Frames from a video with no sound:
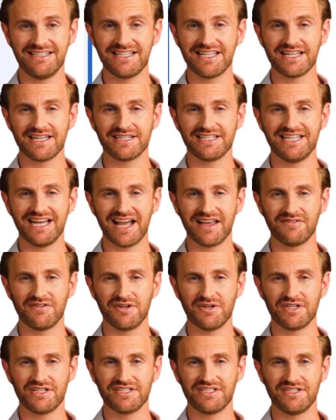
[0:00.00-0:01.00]
it is
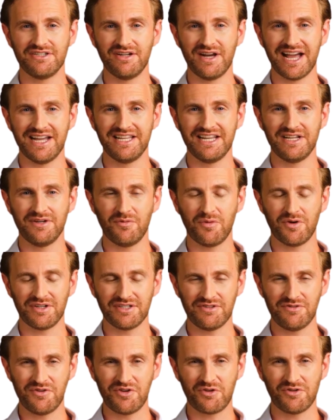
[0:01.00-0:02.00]
effortless to track
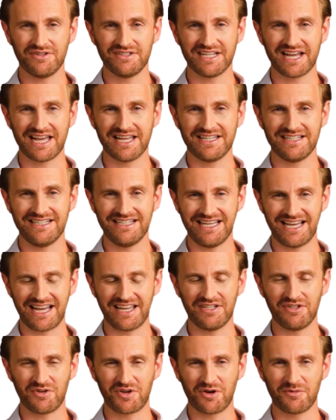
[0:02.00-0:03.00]
keywords for your site,
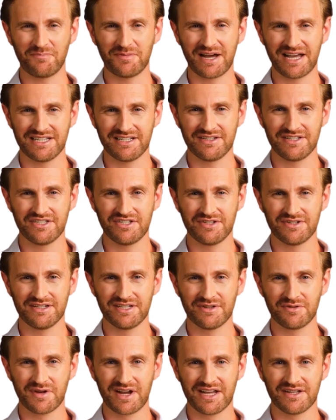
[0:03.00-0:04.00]
and your competitors
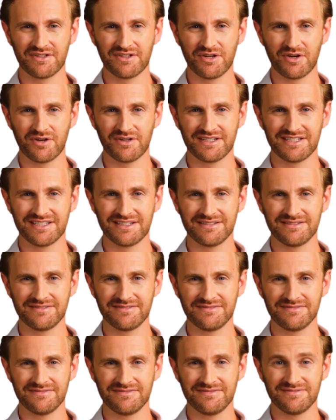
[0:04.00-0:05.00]
using Raven Tools.
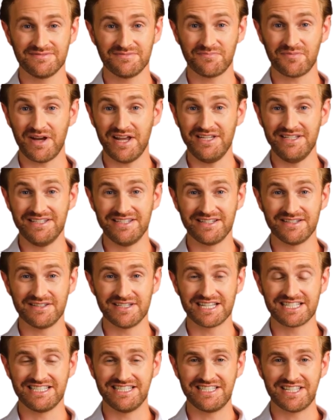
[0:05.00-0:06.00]
But,
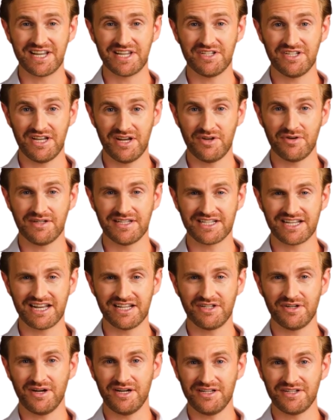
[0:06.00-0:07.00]
this is not the only
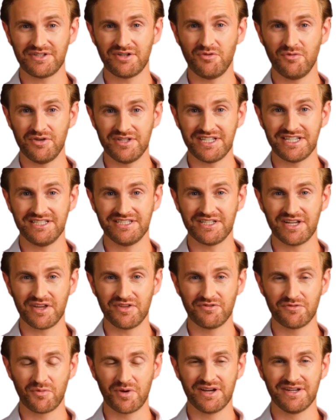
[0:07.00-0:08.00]
thing you can do with this
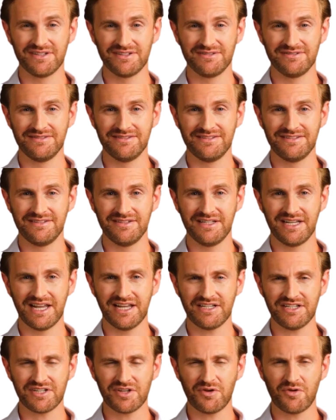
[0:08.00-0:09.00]
software. Let
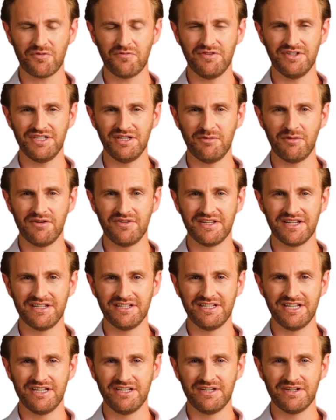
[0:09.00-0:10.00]
us go over some of the
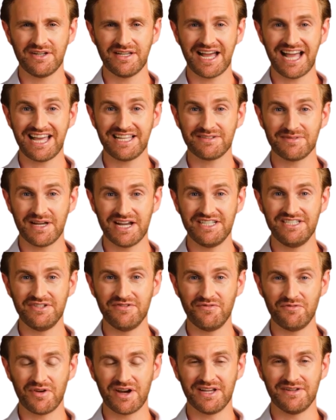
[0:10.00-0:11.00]
additional aspects
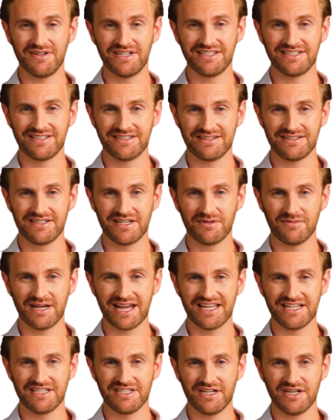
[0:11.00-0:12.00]
of Raven that
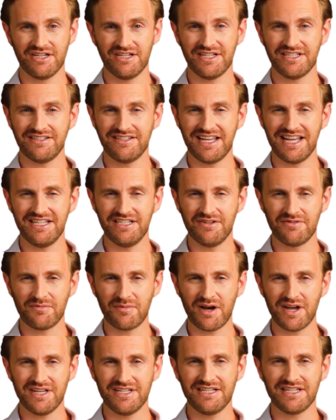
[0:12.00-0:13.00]
make it such an effective
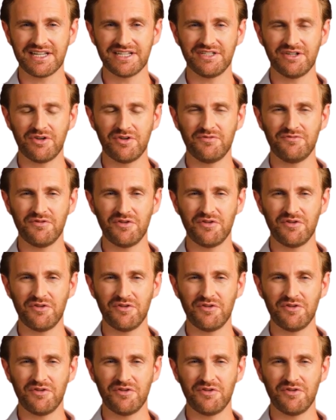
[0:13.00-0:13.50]
marketing tool for